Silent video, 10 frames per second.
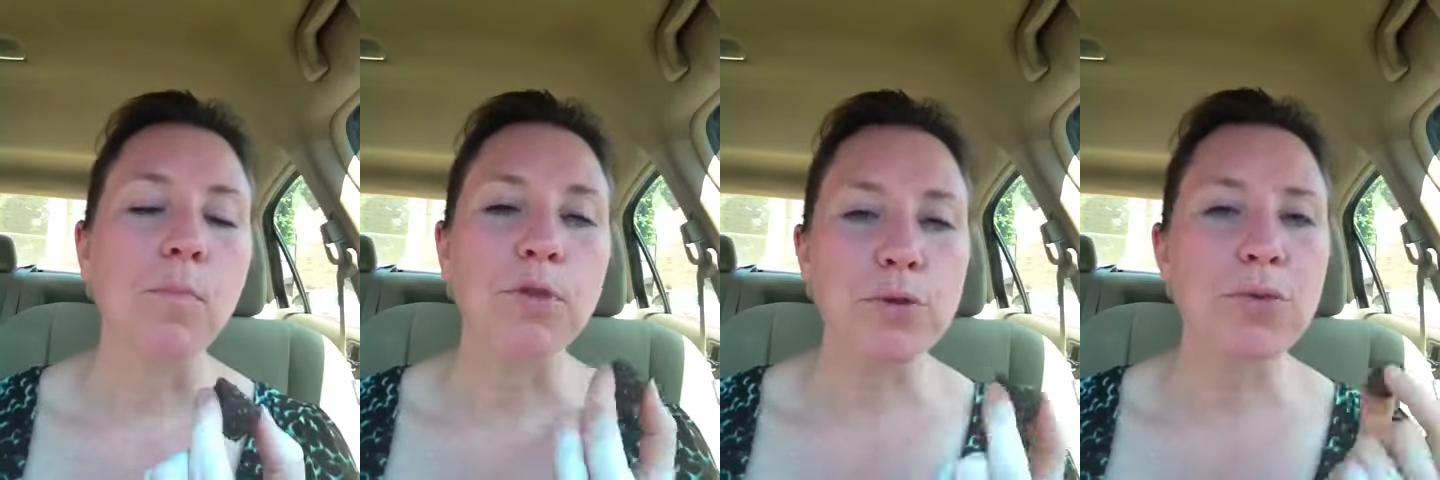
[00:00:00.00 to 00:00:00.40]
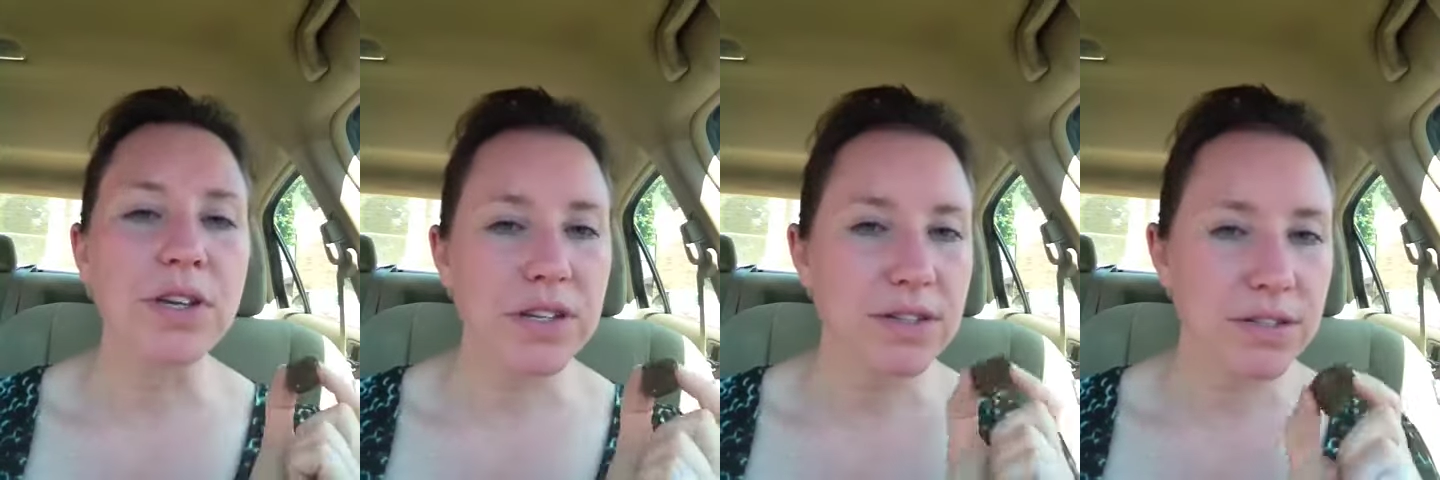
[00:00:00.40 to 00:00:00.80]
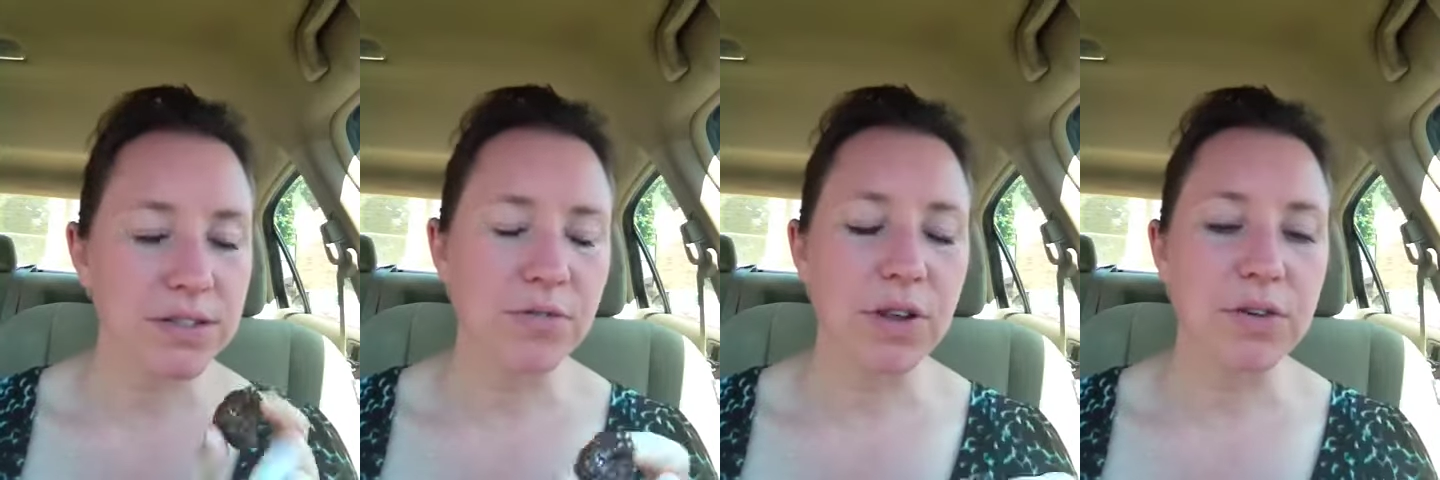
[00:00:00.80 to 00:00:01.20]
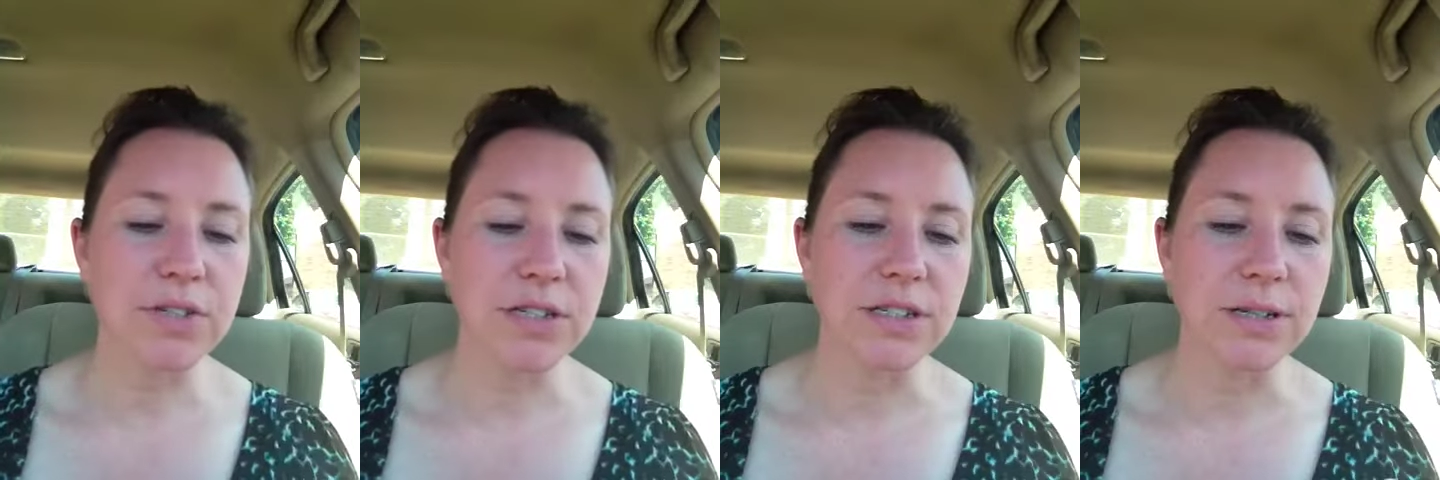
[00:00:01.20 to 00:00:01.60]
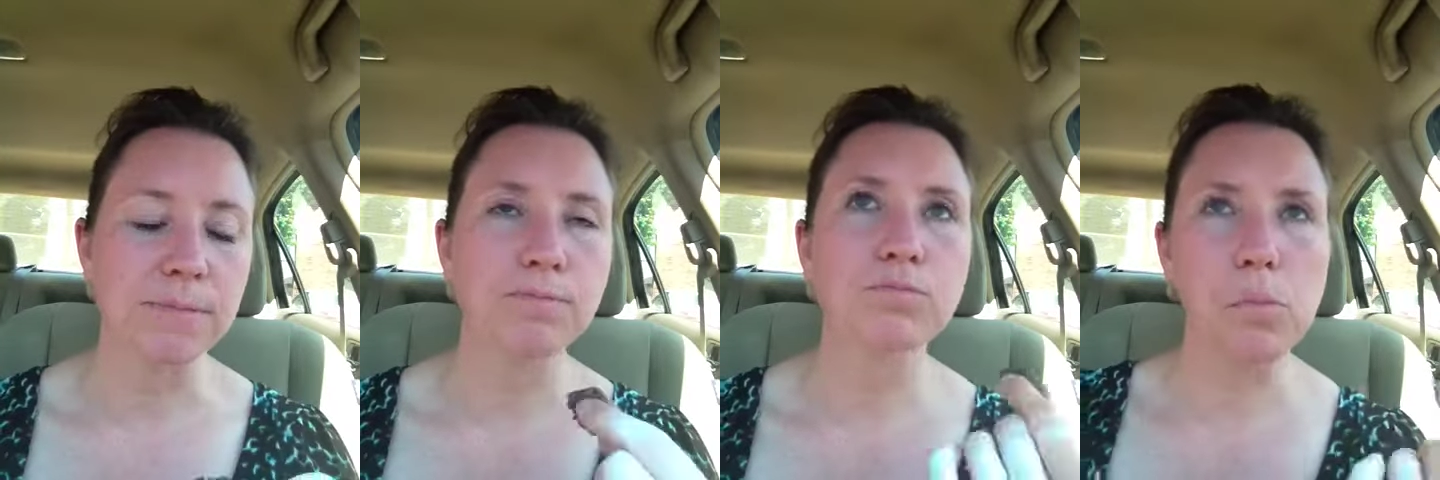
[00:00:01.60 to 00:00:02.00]
You can really taste the sunflower seeds in it.
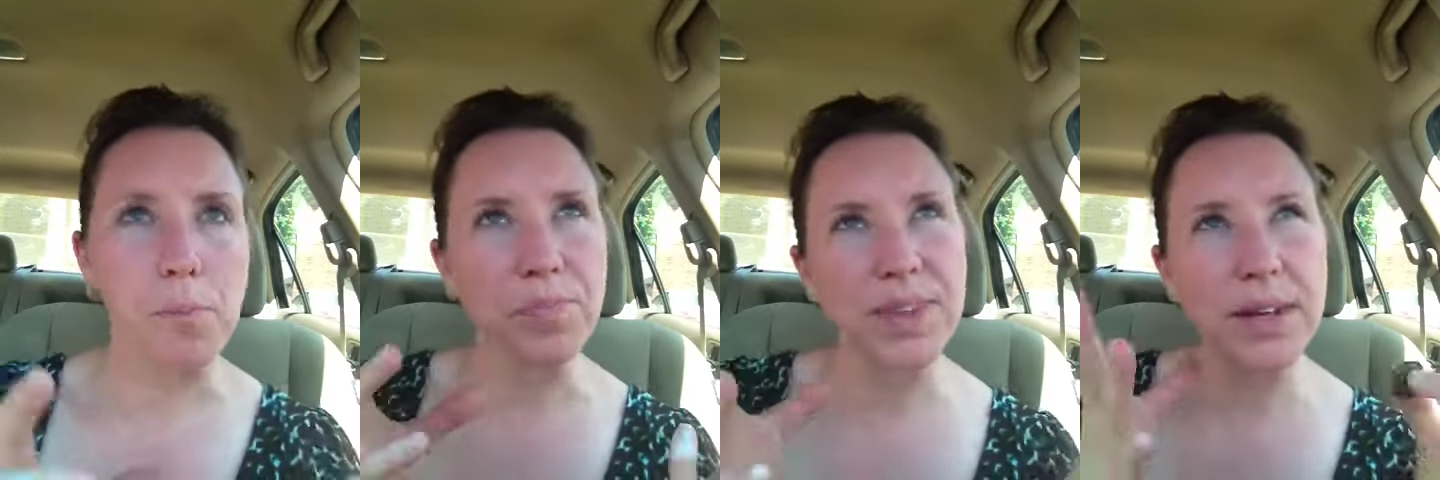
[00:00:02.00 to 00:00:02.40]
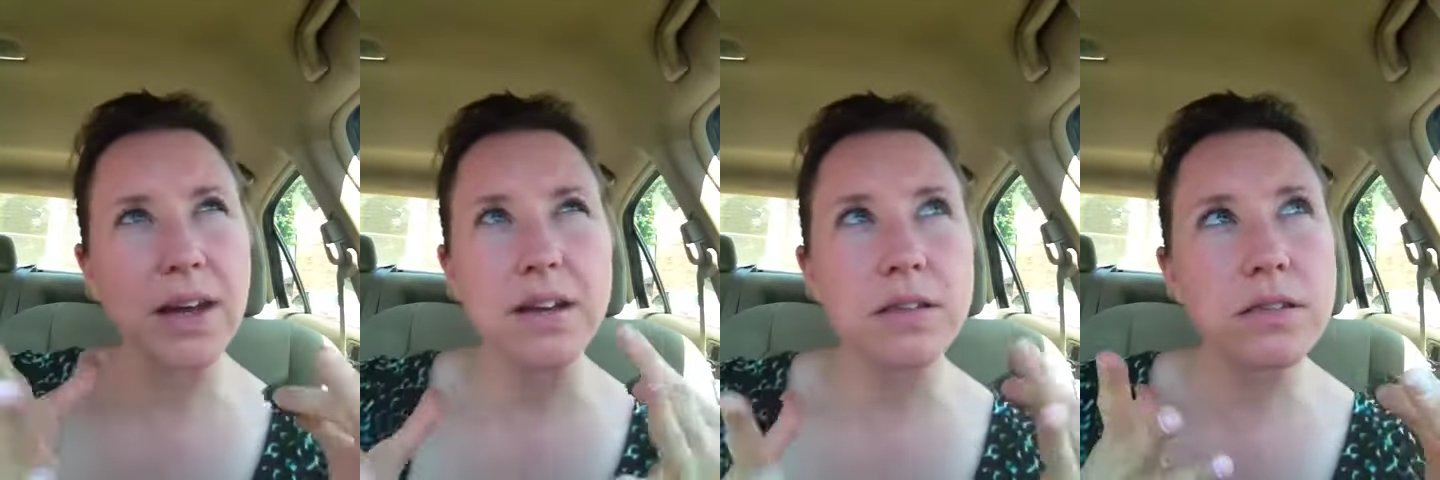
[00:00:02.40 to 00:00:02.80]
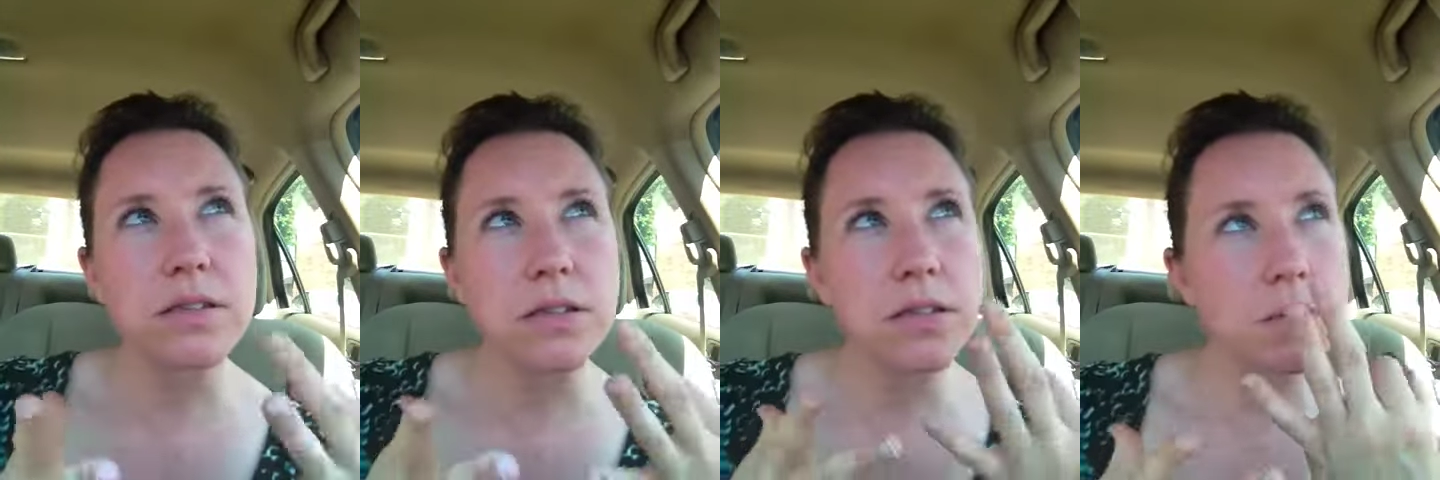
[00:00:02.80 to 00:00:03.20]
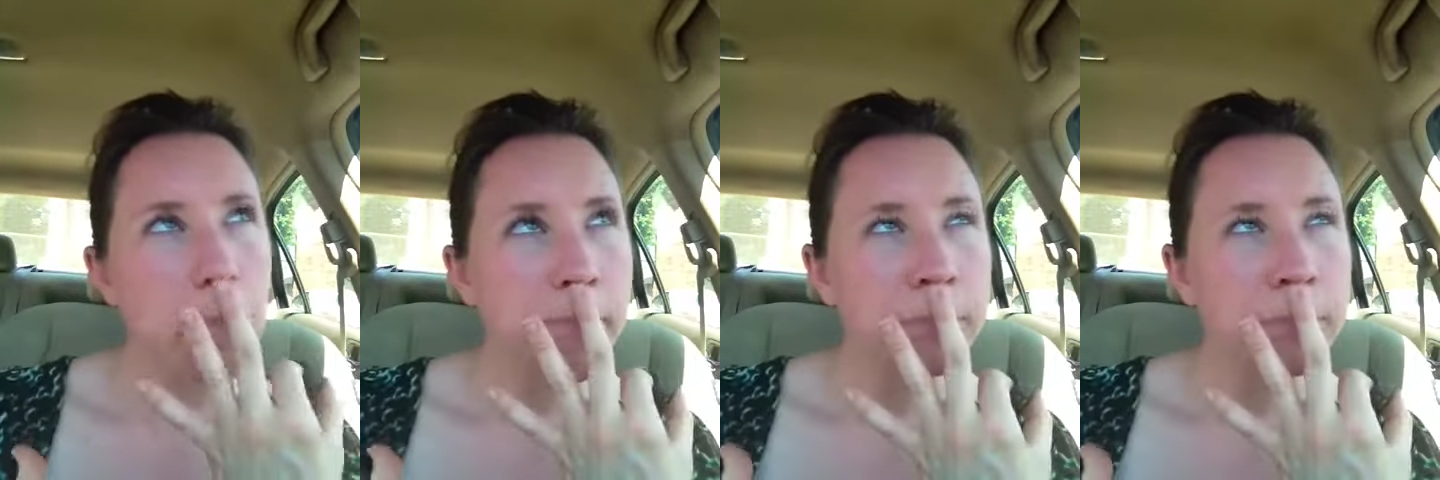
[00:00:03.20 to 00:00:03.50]
And then it has this,